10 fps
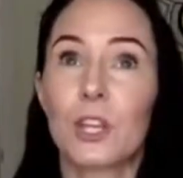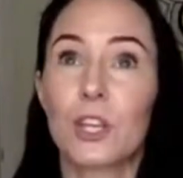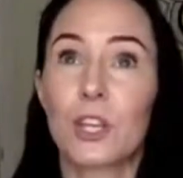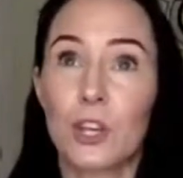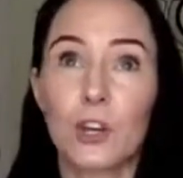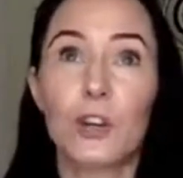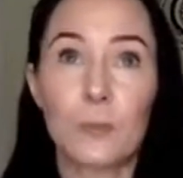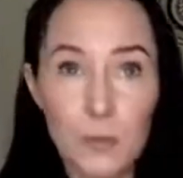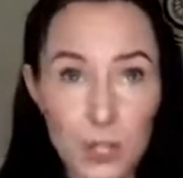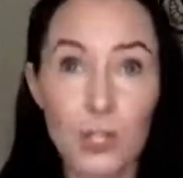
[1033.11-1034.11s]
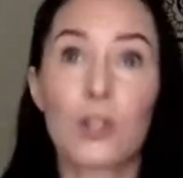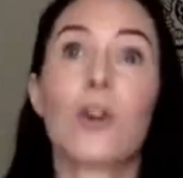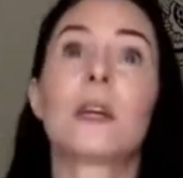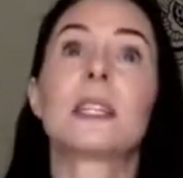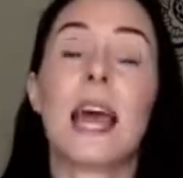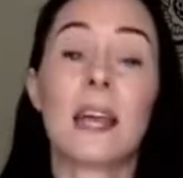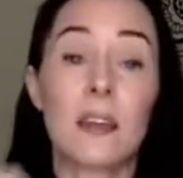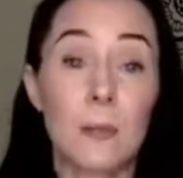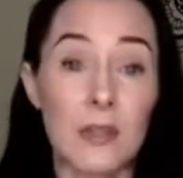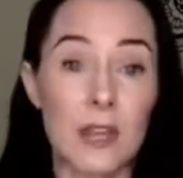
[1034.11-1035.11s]
you're going to
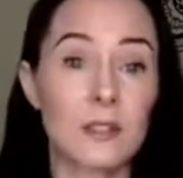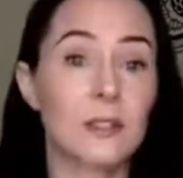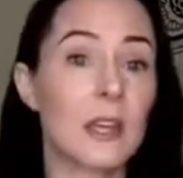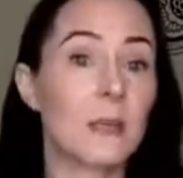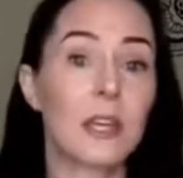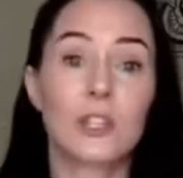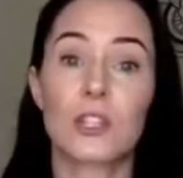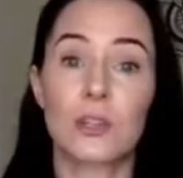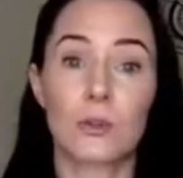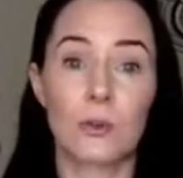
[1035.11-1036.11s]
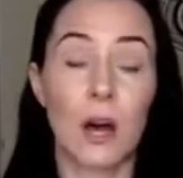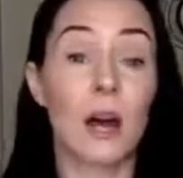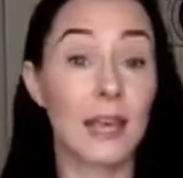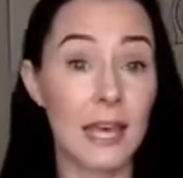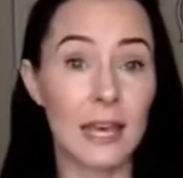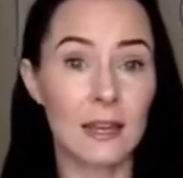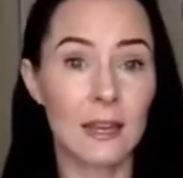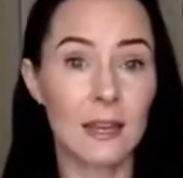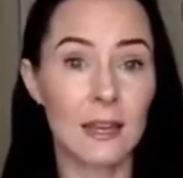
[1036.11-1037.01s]
end up with that same issue again.